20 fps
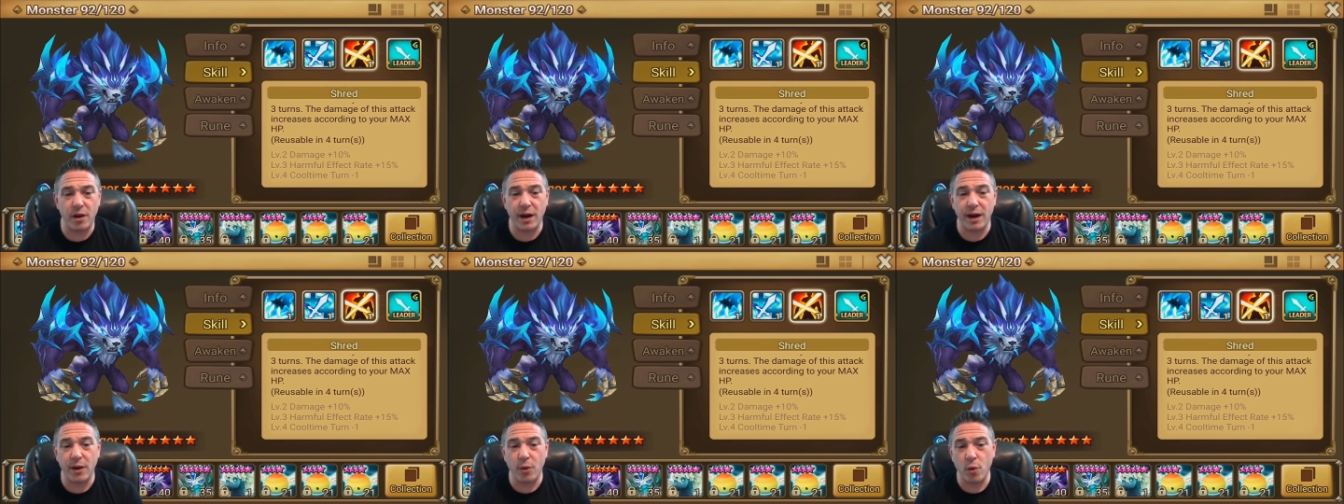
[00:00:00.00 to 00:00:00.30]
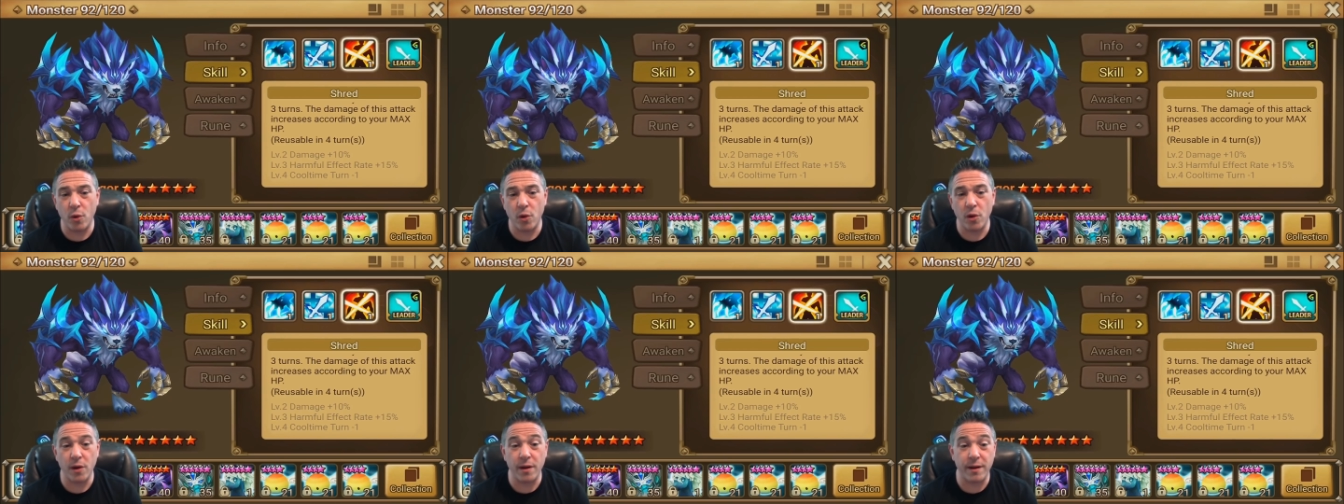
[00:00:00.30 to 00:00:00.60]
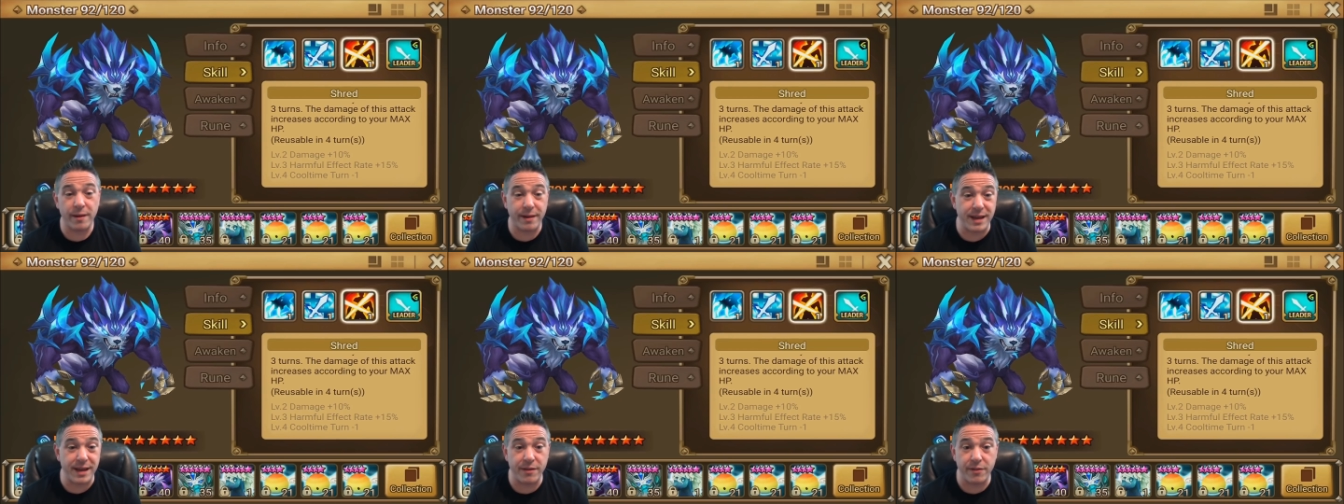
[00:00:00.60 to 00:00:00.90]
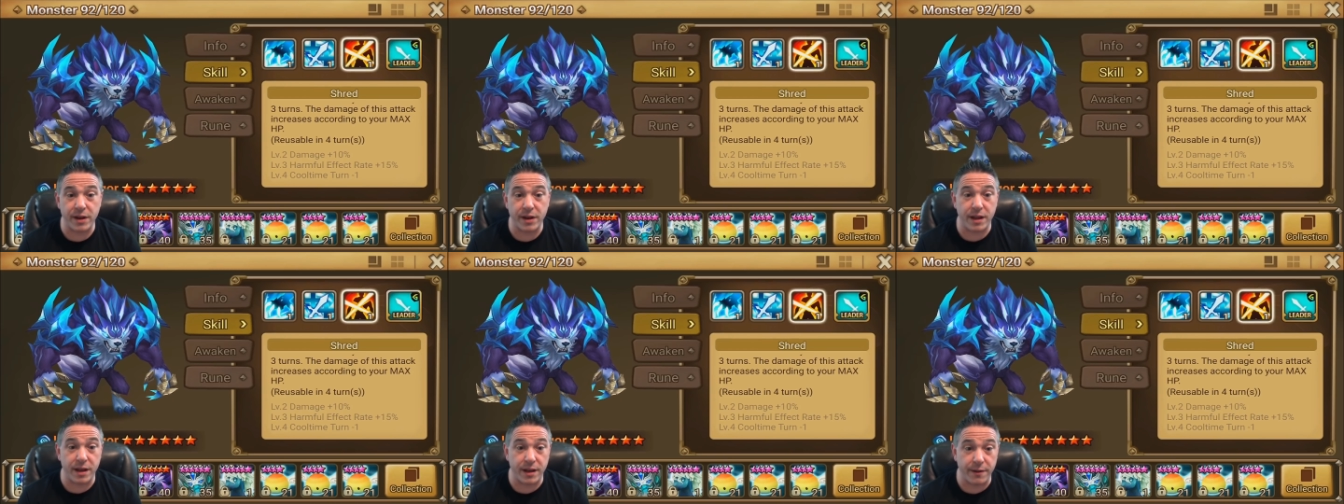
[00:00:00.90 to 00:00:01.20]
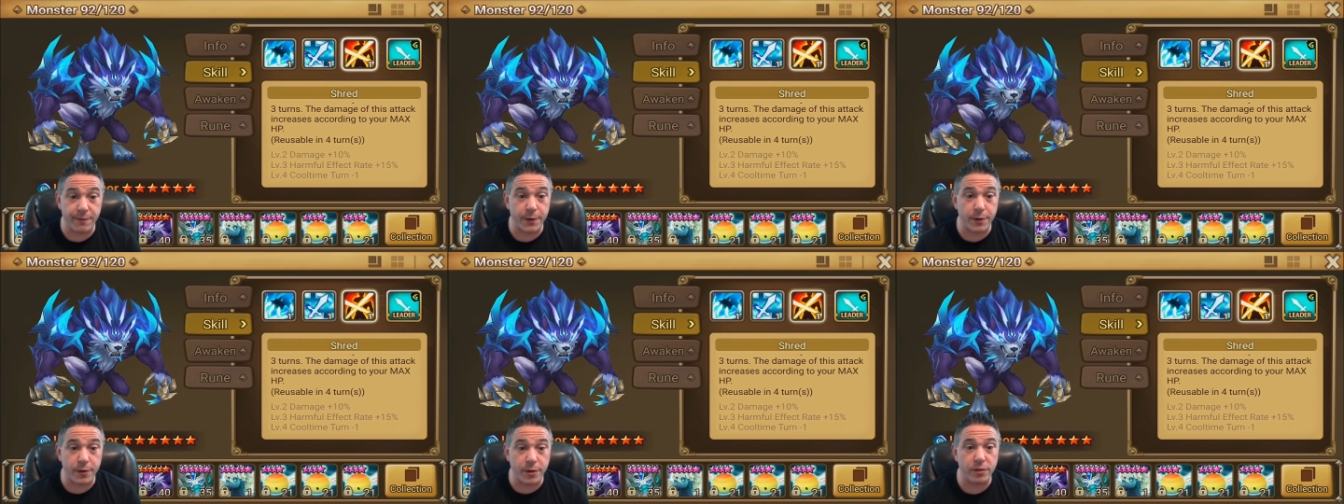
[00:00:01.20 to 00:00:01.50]
or even
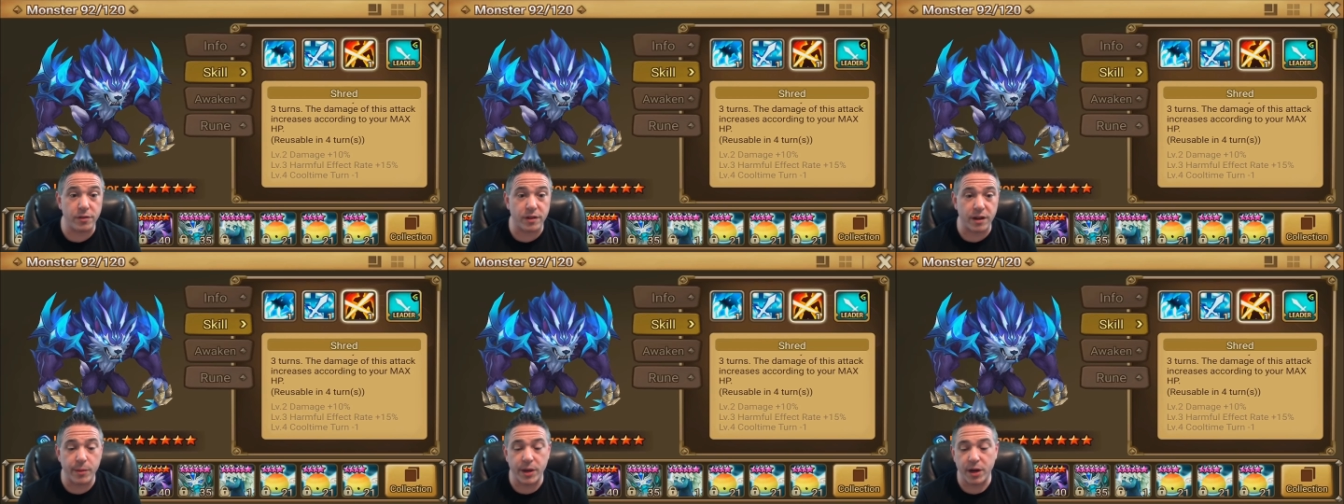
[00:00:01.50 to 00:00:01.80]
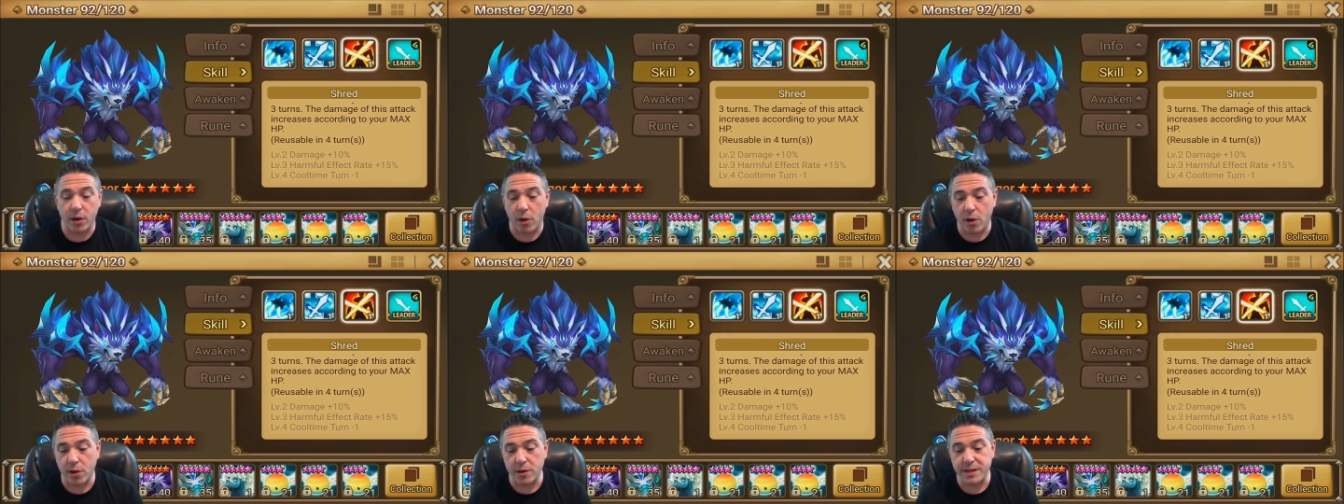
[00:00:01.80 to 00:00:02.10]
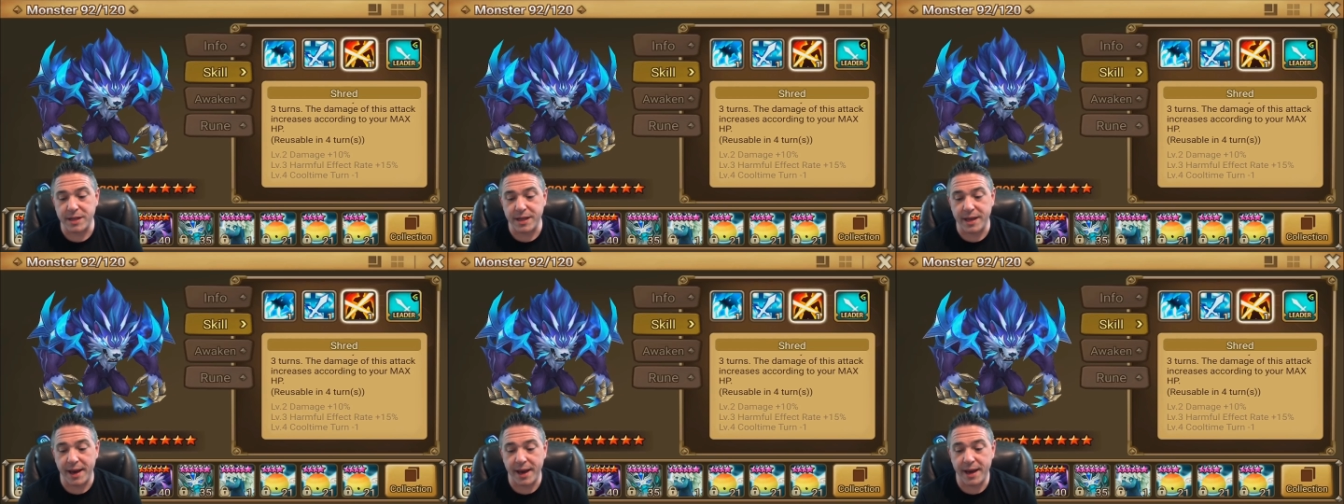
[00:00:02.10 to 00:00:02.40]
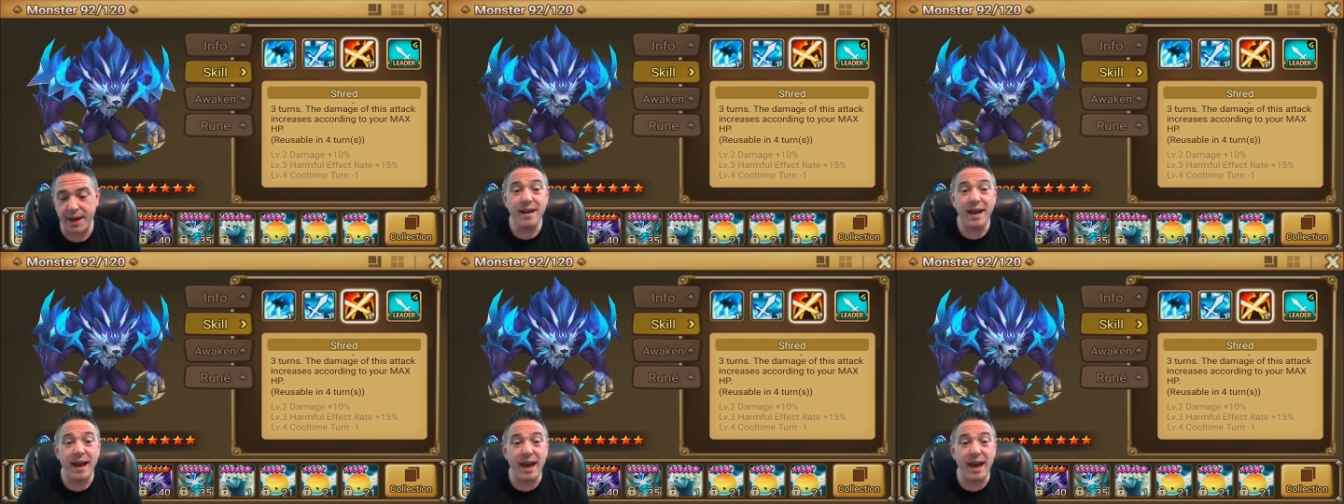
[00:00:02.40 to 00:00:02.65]
if you're using him in RTA,